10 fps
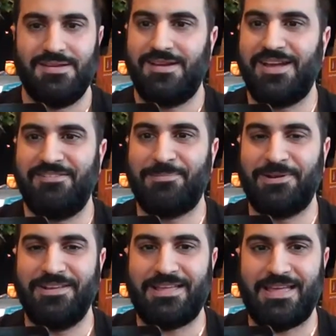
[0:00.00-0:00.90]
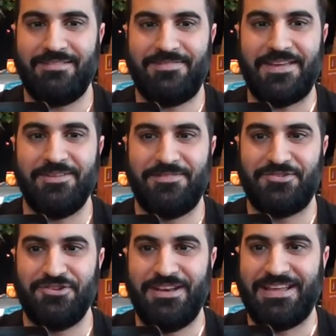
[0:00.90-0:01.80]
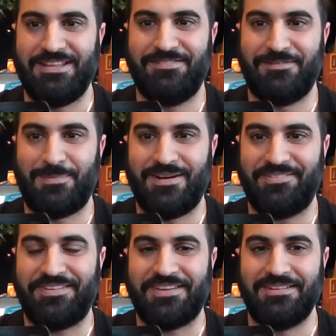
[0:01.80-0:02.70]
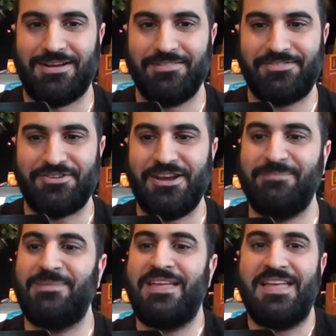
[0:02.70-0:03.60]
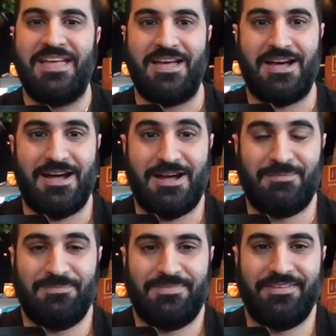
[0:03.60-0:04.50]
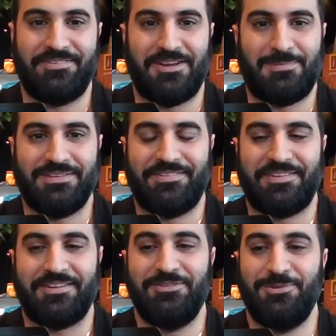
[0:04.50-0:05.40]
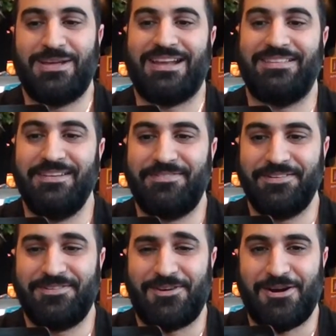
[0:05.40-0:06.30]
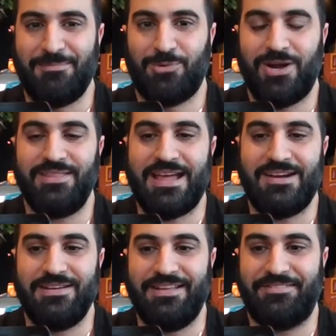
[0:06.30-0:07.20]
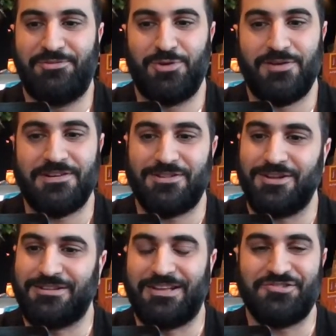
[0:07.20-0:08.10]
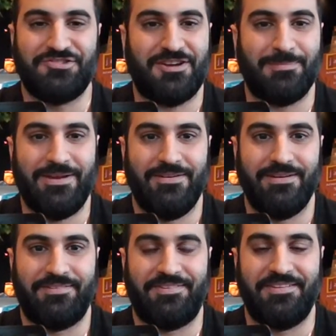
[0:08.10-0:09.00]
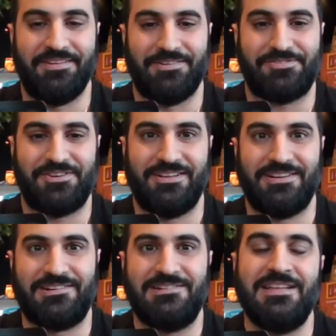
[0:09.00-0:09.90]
Hey everybody, and thank you for tuning in for my second live stream. This time I decided to do it at a different time. Right now it's 12 o'clock lunchtime here in Sydney, Australia.